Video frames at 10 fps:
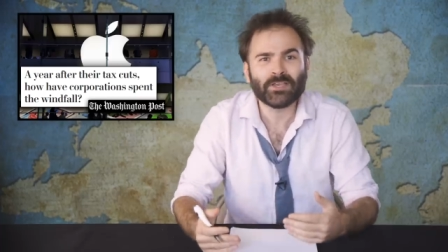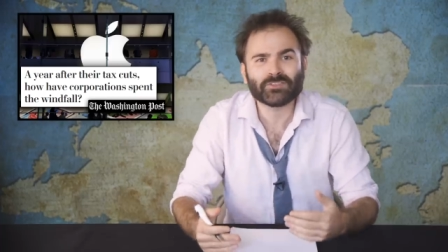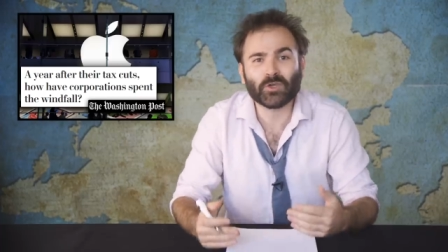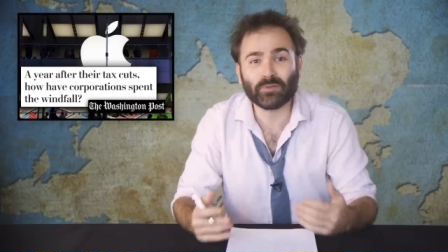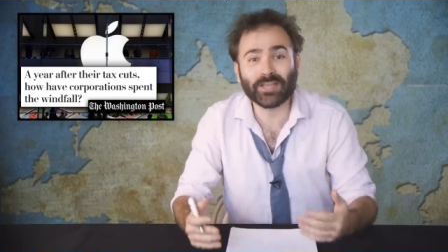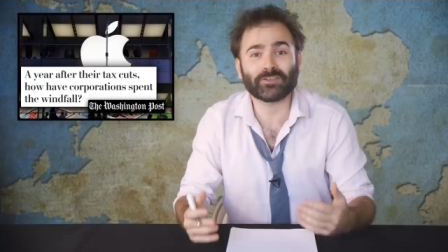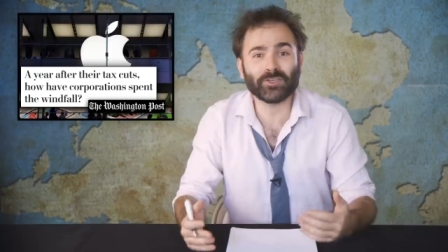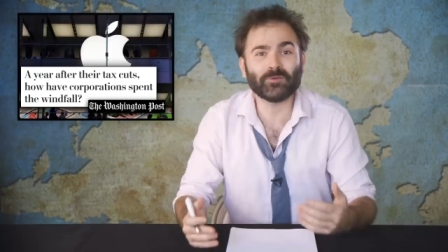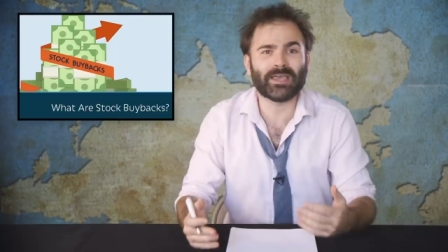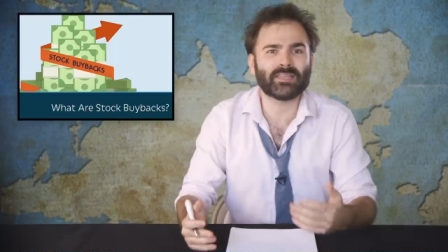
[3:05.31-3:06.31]
So
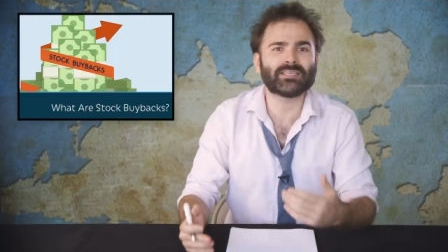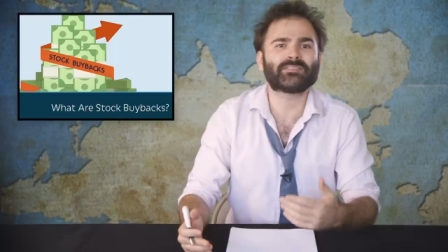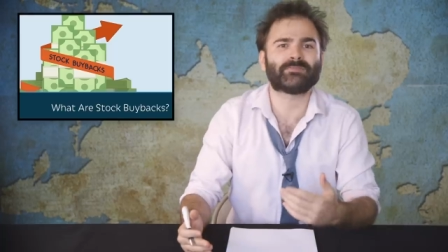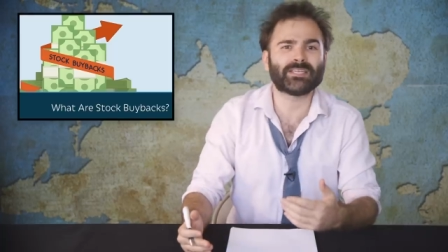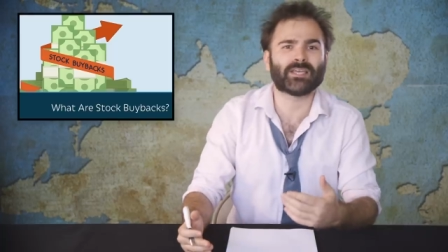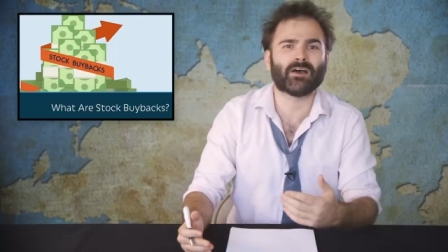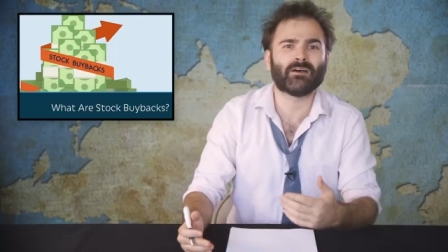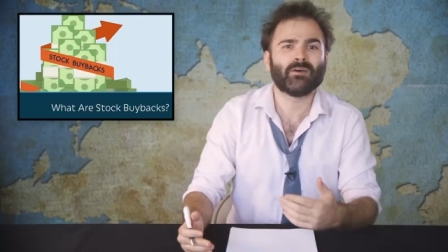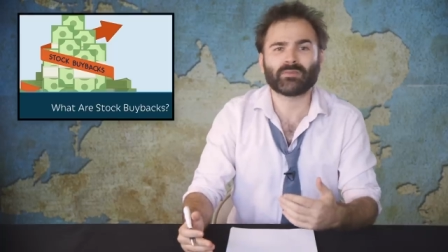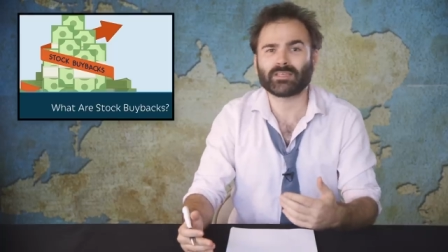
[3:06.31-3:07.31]
PragerU made this
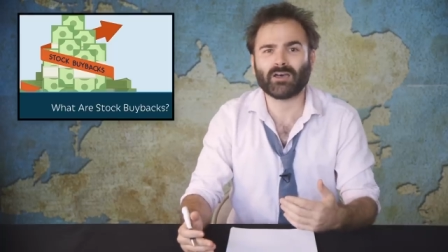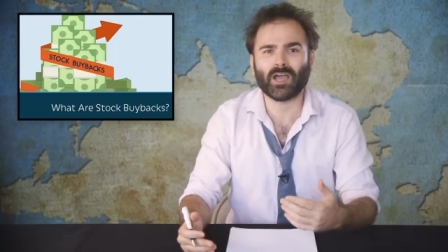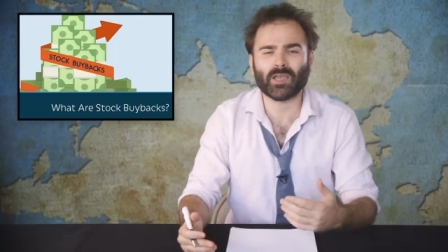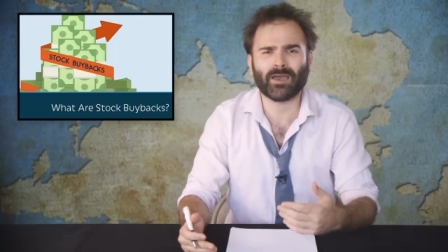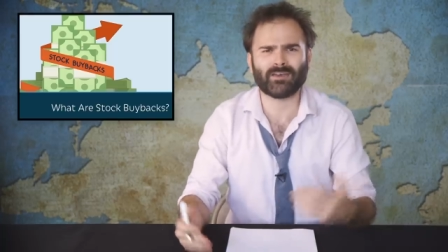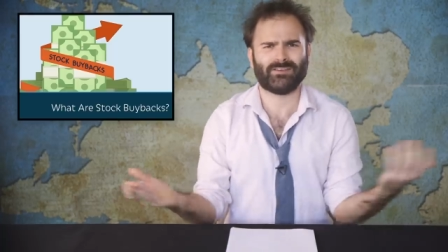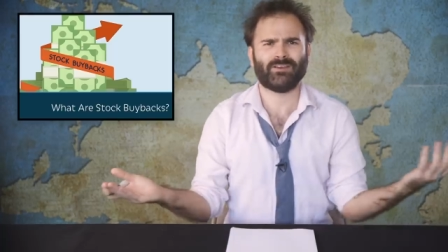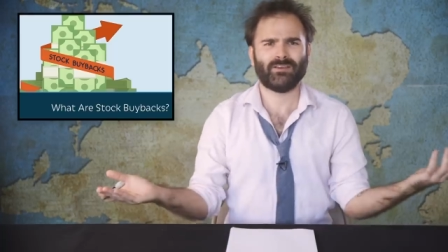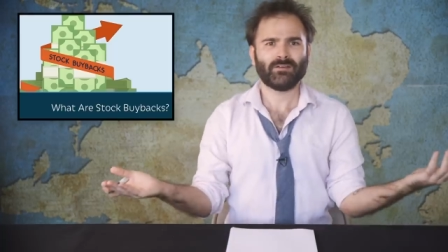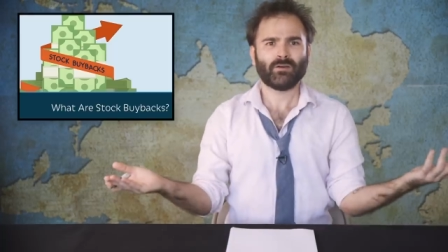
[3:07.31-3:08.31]
video where they talk about,
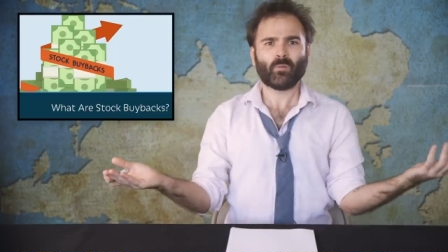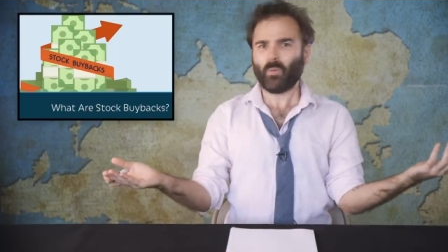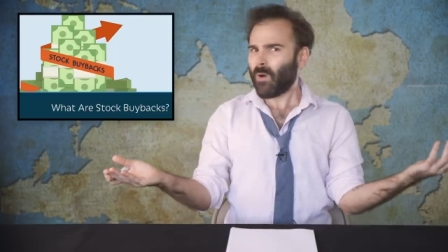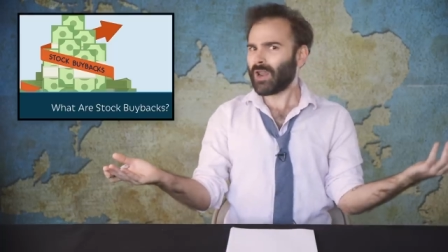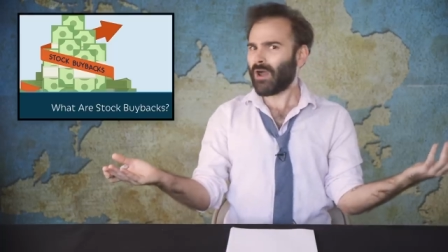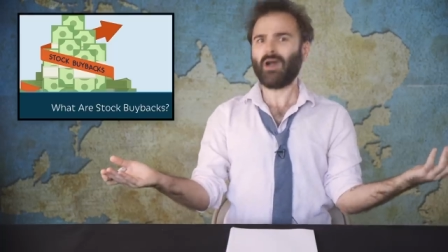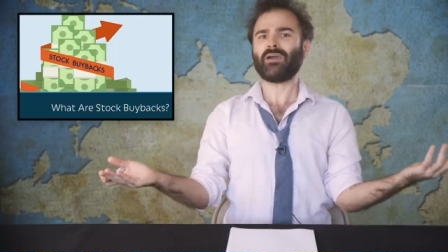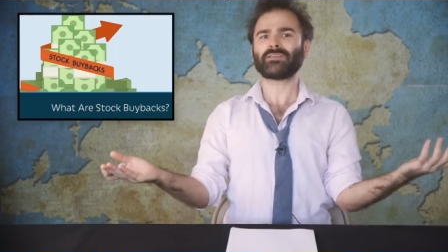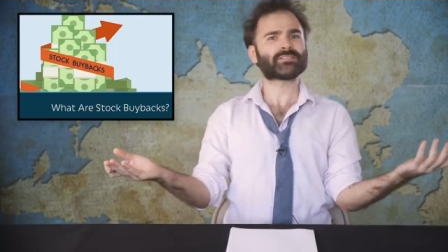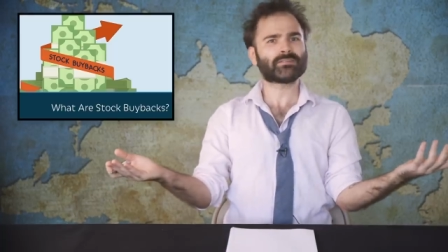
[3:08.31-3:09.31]
what
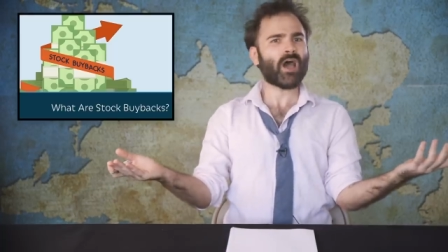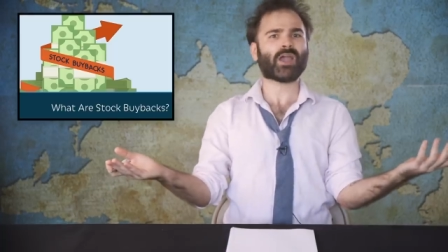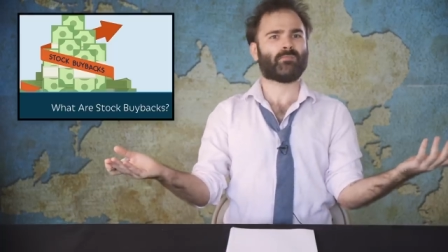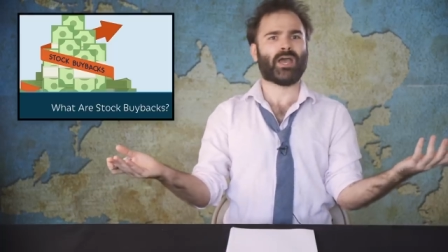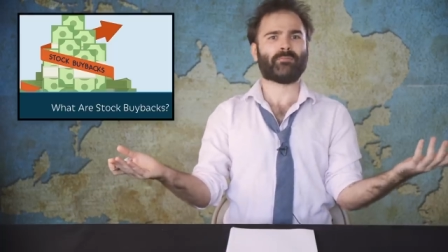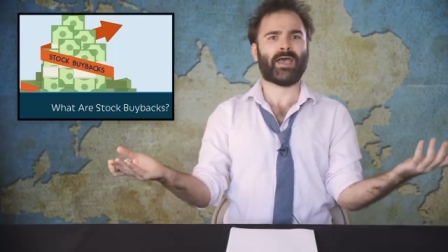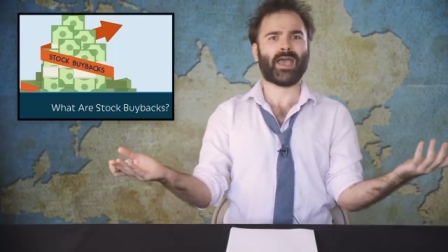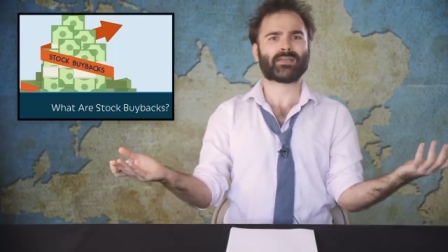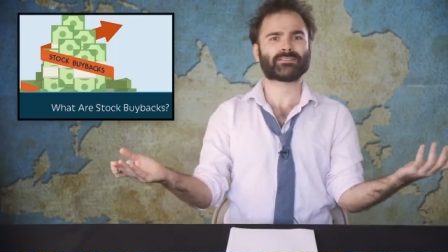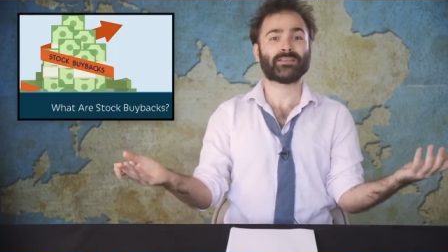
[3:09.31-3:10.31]
are stock
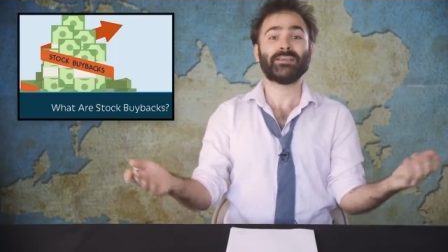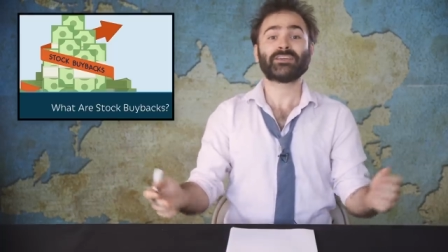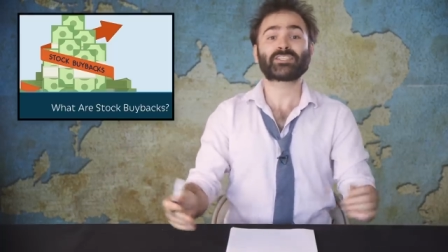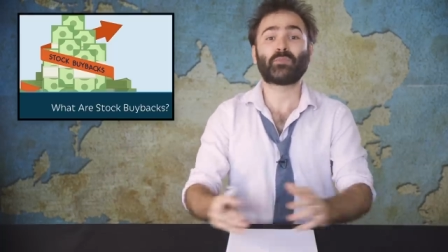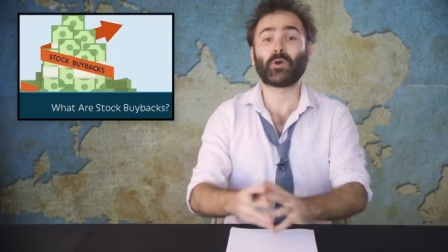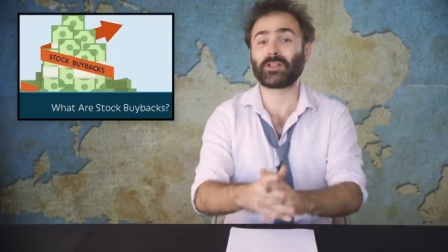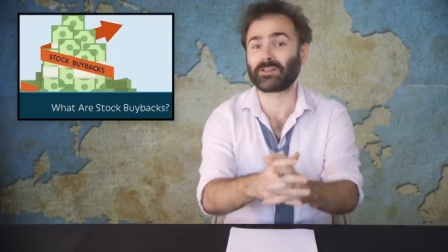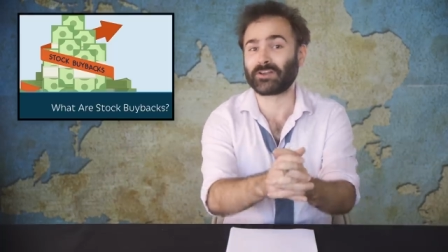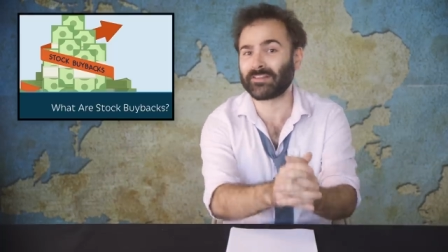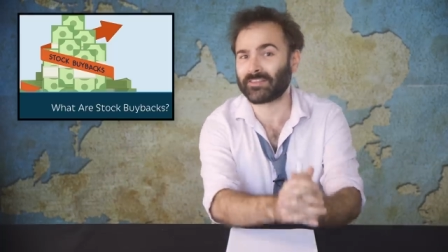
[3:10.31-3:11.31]
buybacks? Spoiler
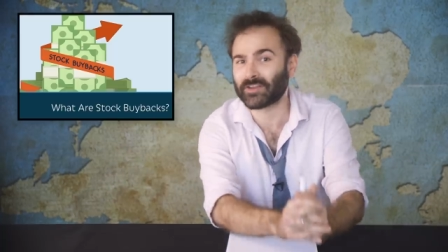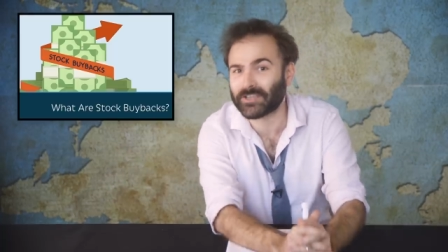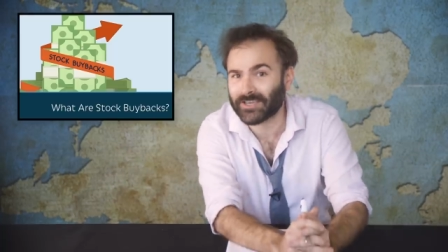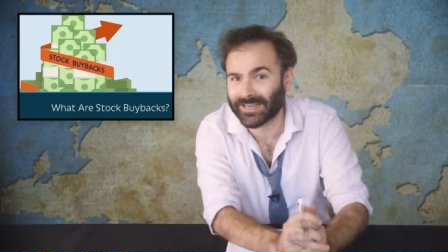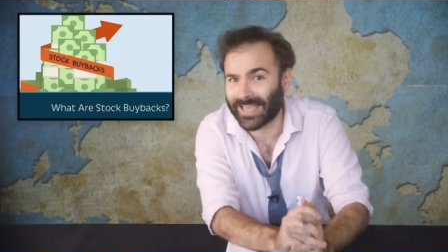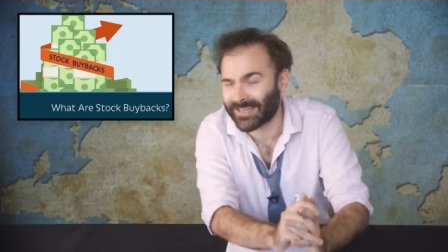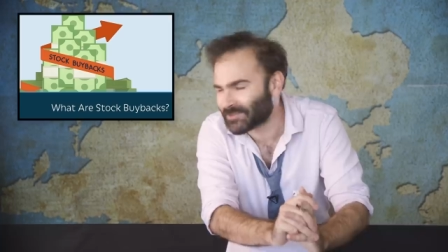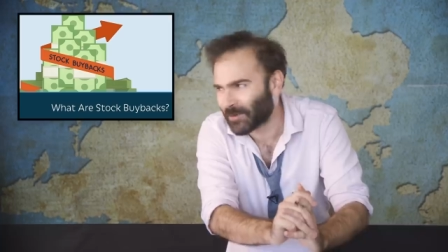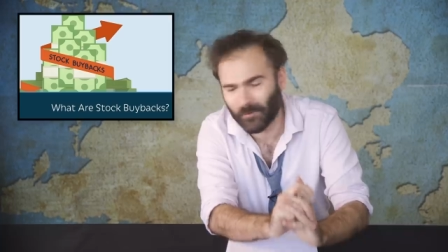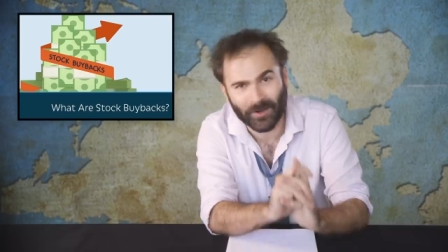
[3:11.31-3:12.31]
alert, they're good and
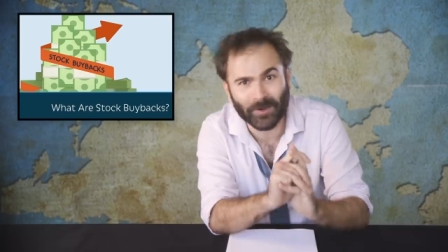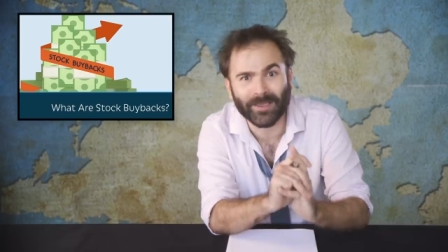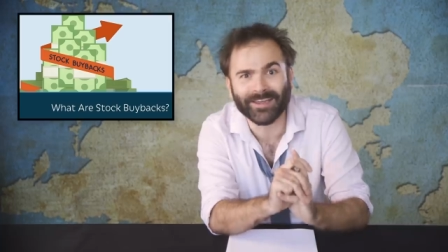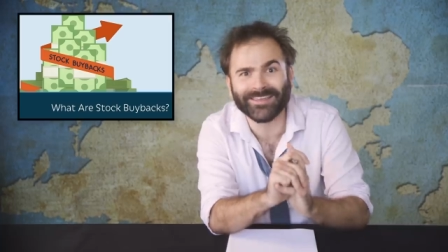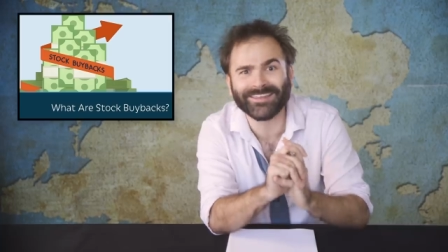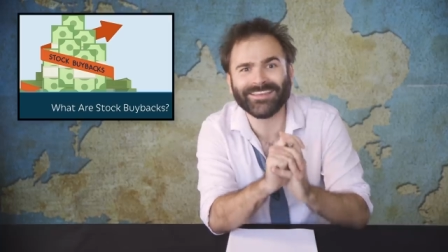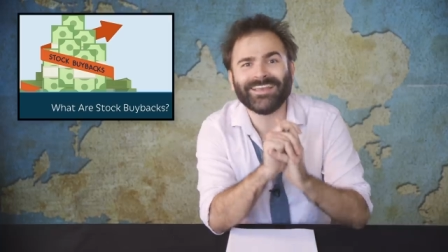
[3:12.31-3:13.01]
don't worry about it.